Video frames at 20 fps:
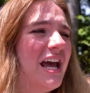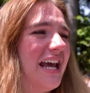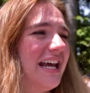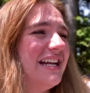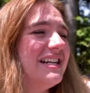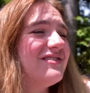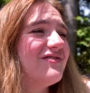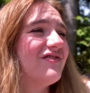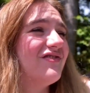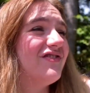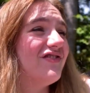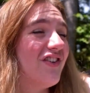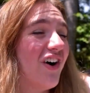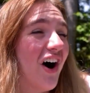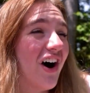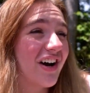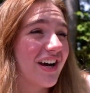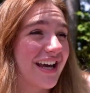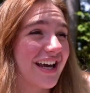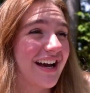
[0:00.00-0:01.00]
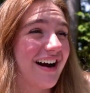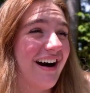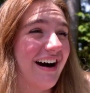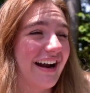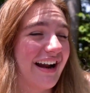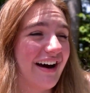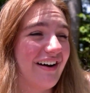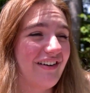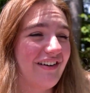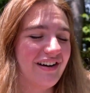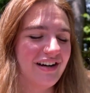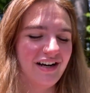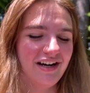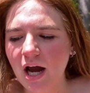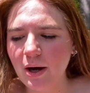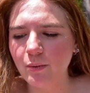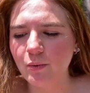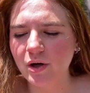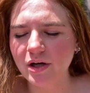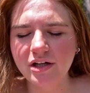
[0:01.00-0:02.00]
It is fucking hot out.
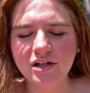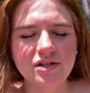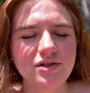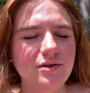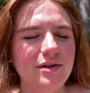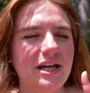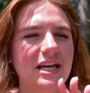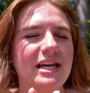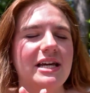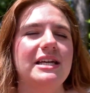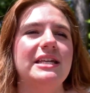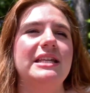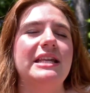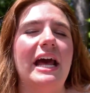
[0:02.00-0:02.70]
I wanted to like